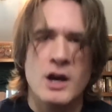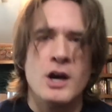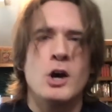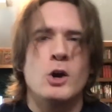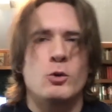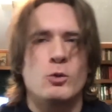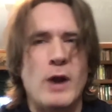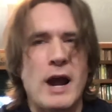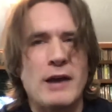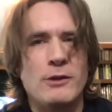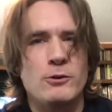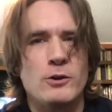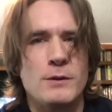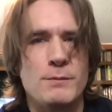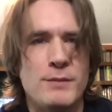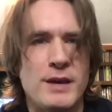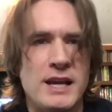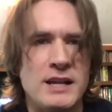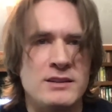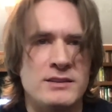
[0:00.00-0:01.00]
Rather, it
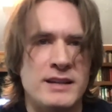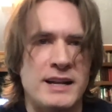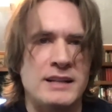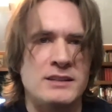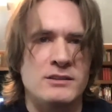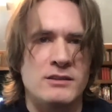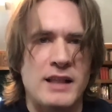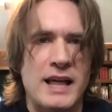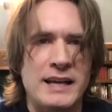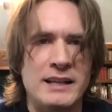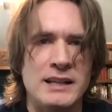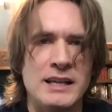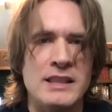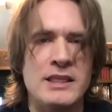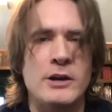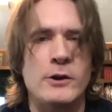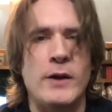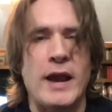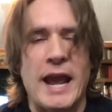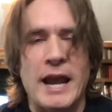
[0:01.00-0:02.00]
means that it's likely
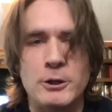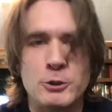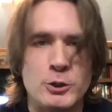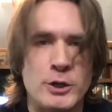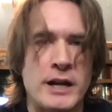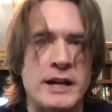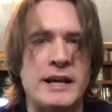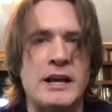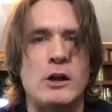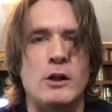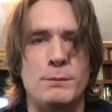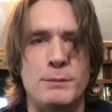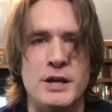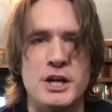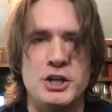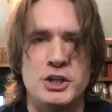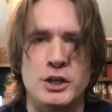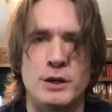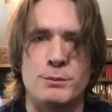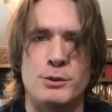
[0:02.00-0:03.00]
their androgenetic
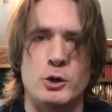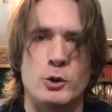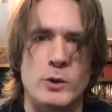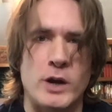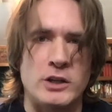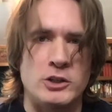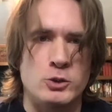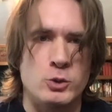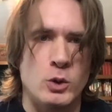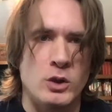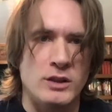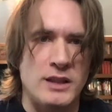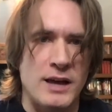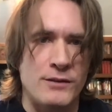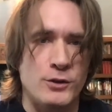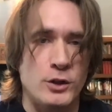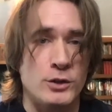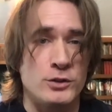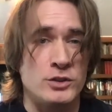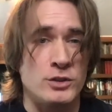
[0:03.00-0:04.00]
alopecia progressed to a
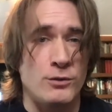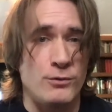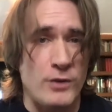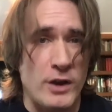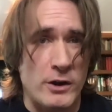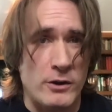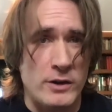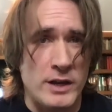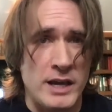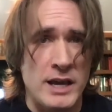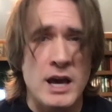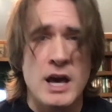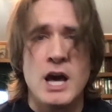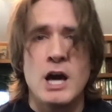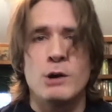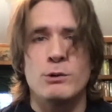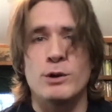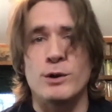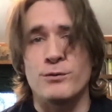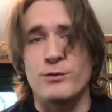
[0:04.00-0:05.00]
level of severity
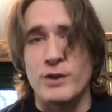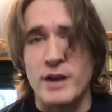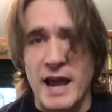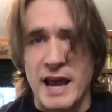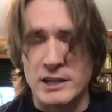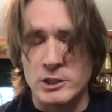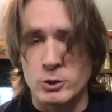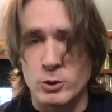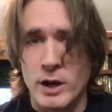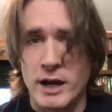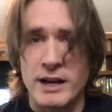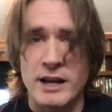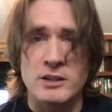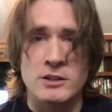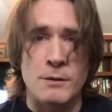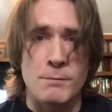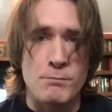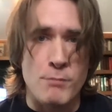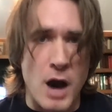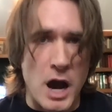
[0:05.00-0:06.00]
where finasteride as a
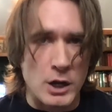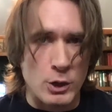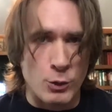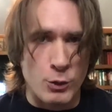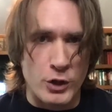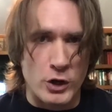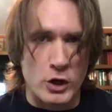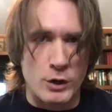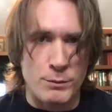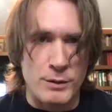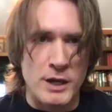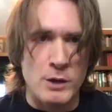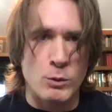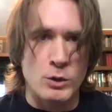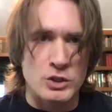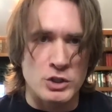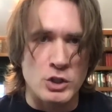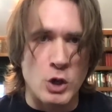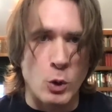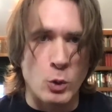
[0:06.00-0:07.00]
monotherapy
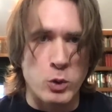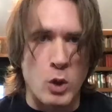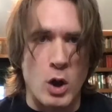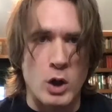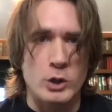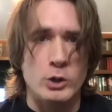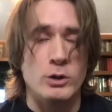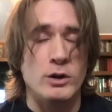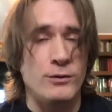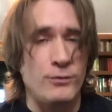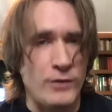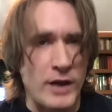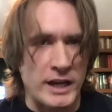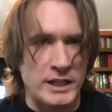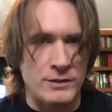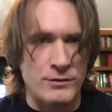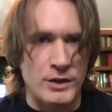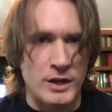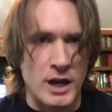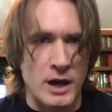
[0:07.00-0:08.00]
was no longer
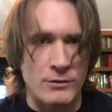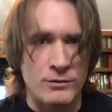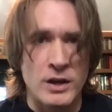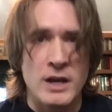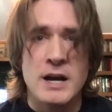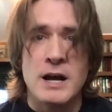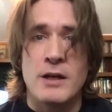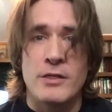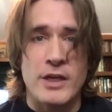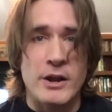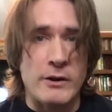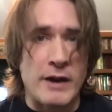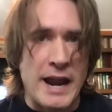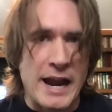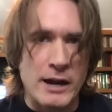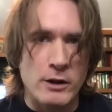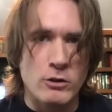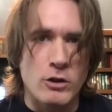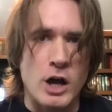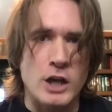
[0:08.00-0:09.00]
effective enough. Their
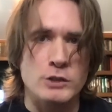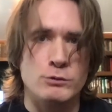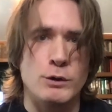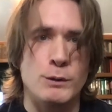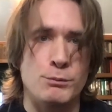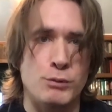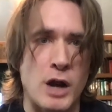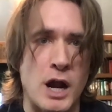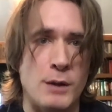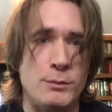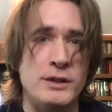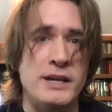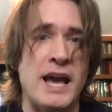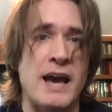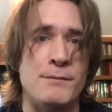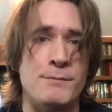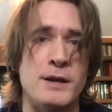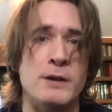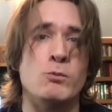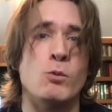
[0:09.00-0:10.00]
hair loss would probably
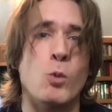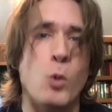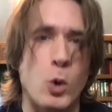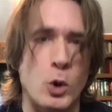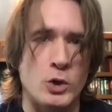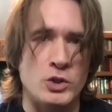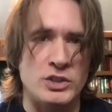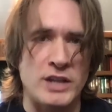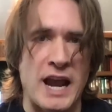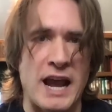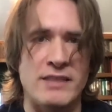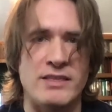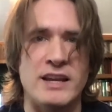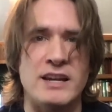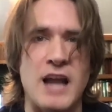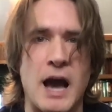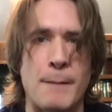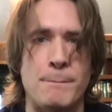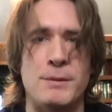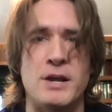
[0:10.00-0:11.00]
have been worse had they
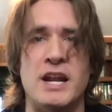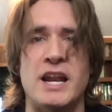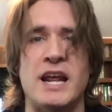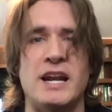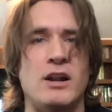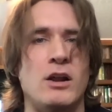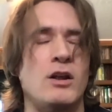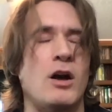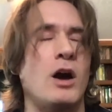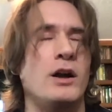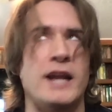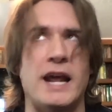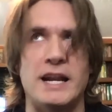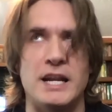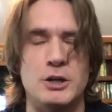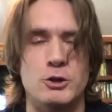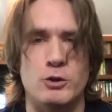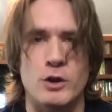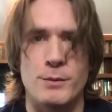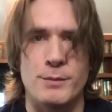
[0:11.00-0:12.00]
not been on any
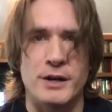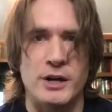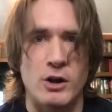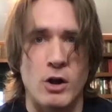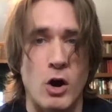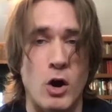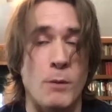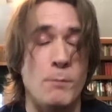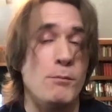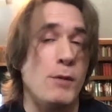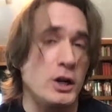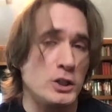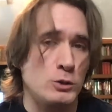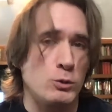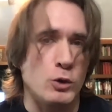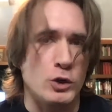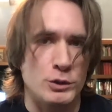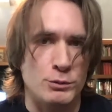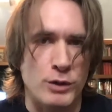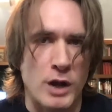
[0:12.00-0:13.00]
treatment at all, much
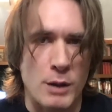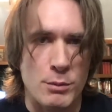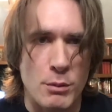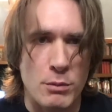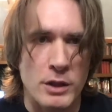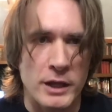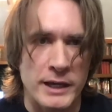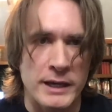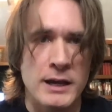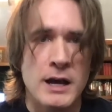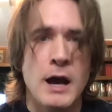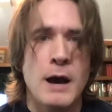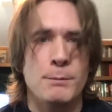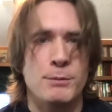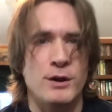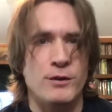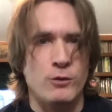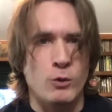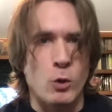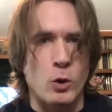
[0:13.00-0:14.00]
worse probably.
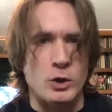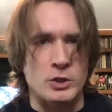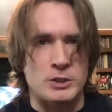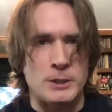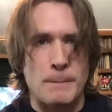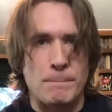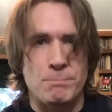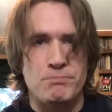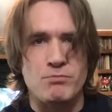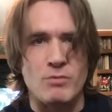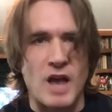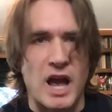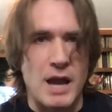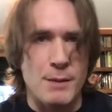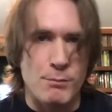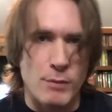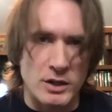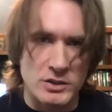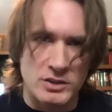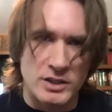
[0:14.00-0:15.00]
But of course, I
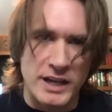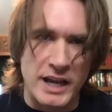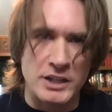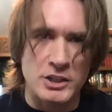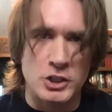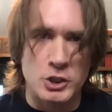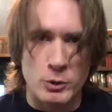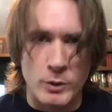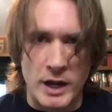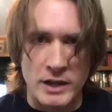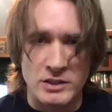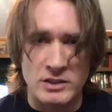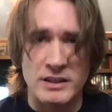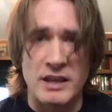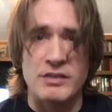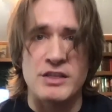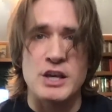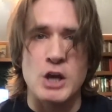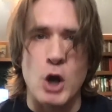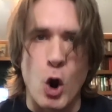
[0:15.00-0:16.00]
must again stress
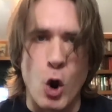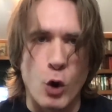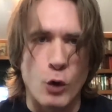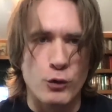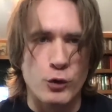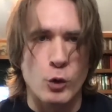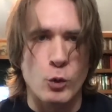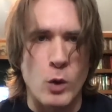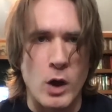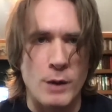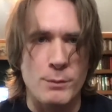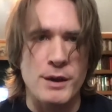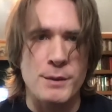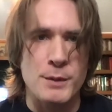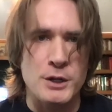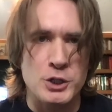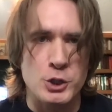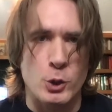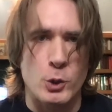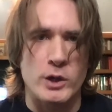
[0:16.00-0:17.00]
that the overwhelming
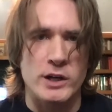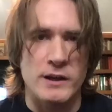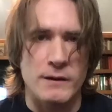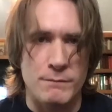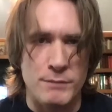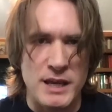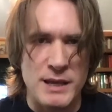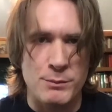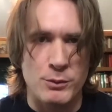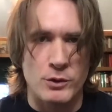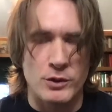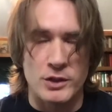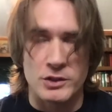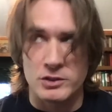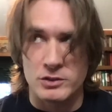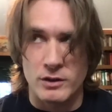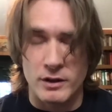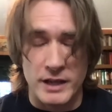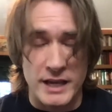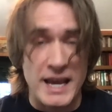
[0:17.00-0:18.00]
majority of people in this
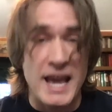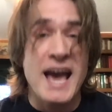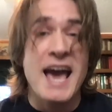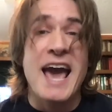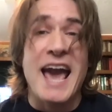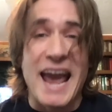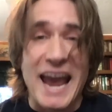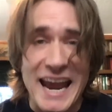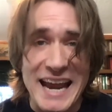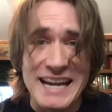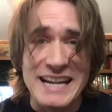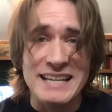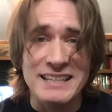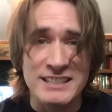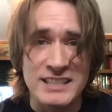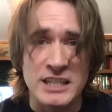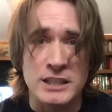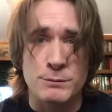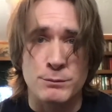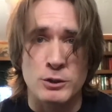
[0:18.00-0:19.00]
study,
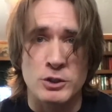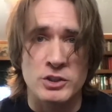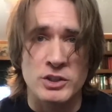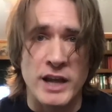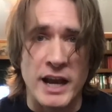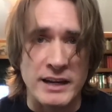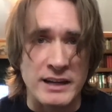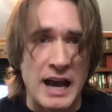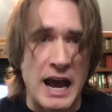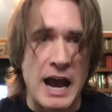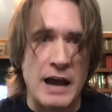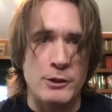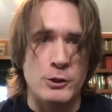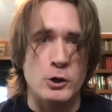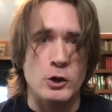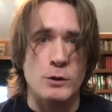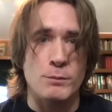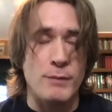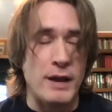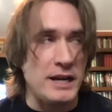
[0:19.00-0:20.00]
86%,
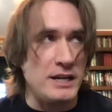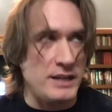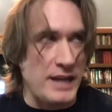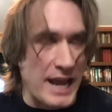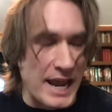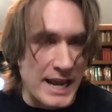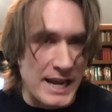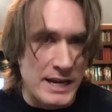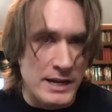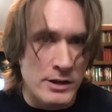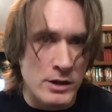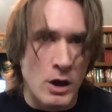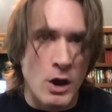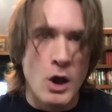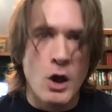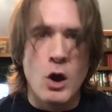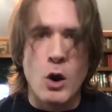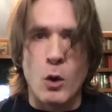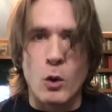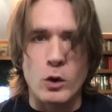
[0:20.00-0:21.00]
either maintained
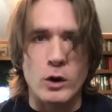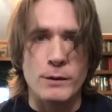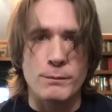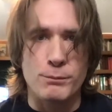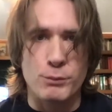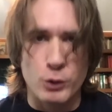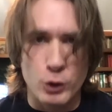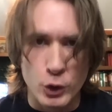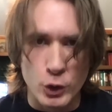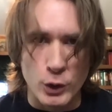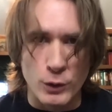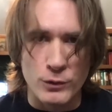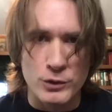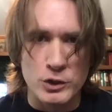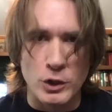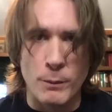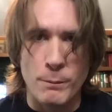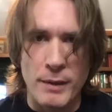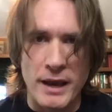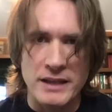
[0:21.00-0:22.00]
or improved.
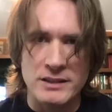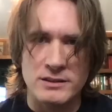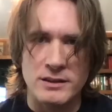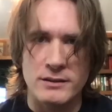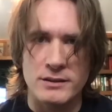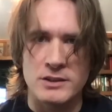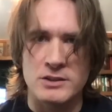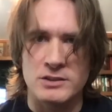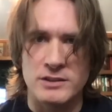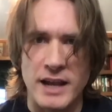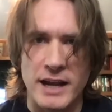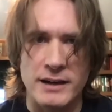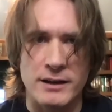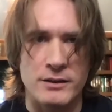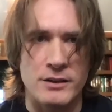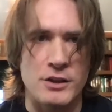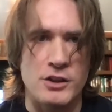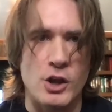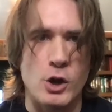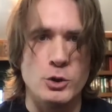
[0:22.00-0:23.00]
So based on this data,
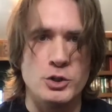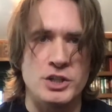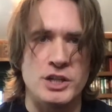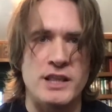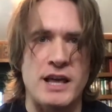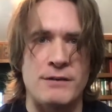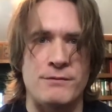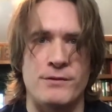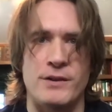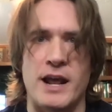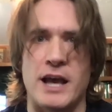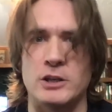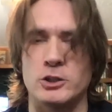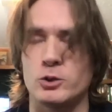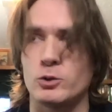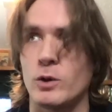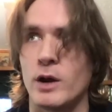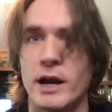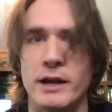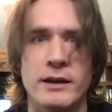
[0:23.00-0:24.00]
the notion that
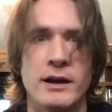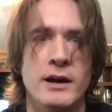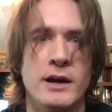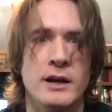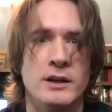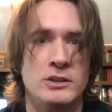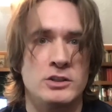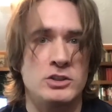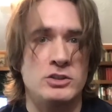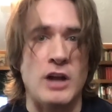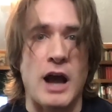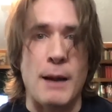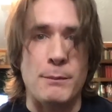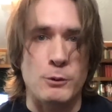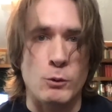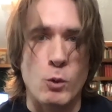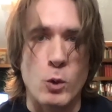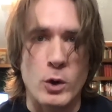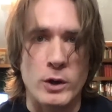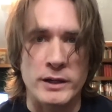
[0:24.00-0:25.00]
finasteride stopped
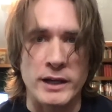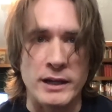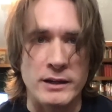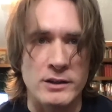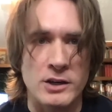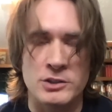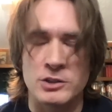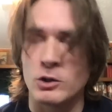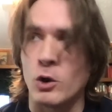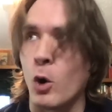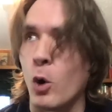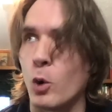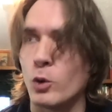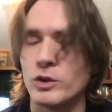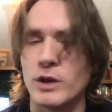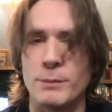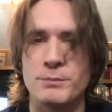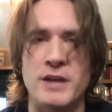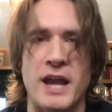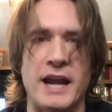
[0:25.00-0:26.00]
working doesn't hold
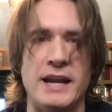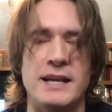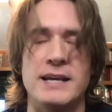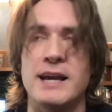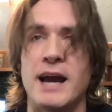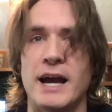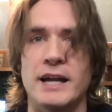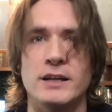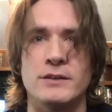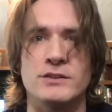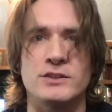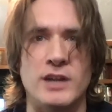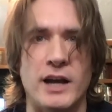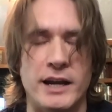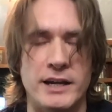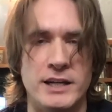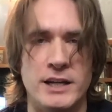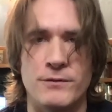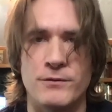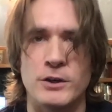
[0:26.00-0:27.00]
up to any kind of
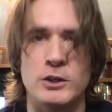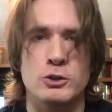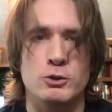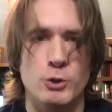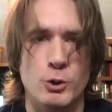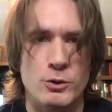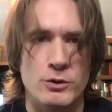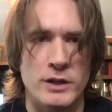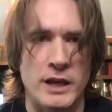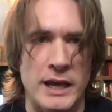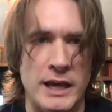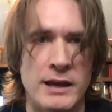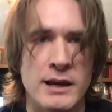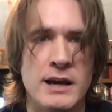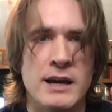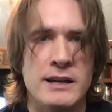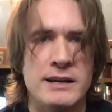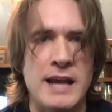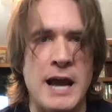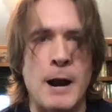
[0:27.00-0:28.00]
scientific scrutiny.
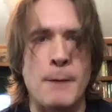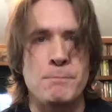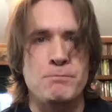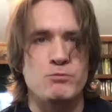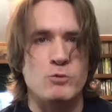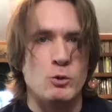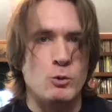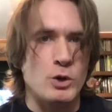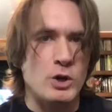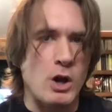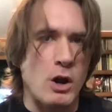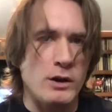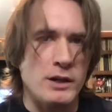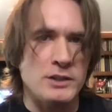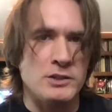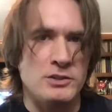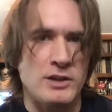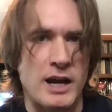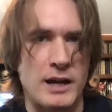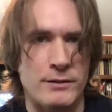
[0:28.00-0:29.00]
Now, regarding
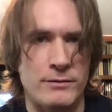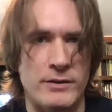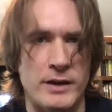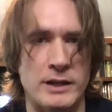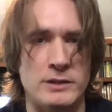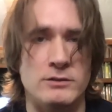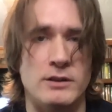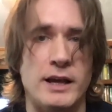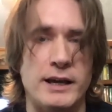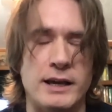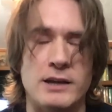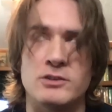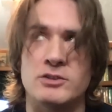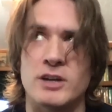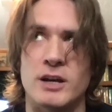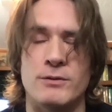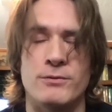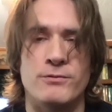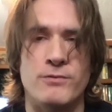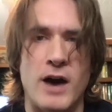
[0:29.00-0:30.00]
side effects, like I
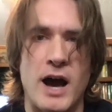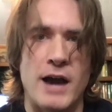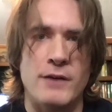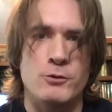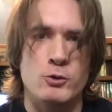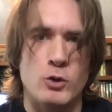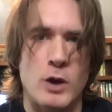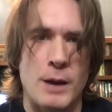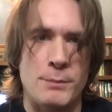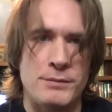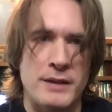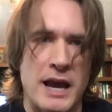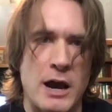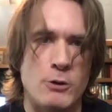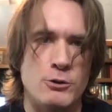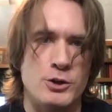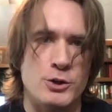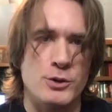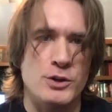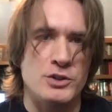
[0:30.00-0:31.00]
said, 5 dropped
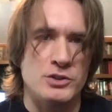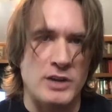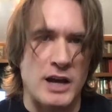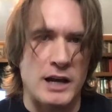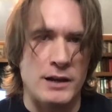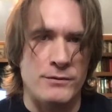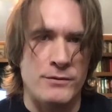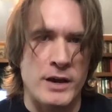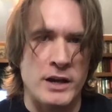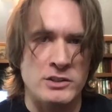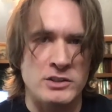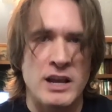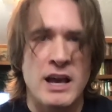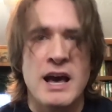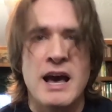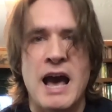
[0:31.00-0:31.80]
out due to side effects.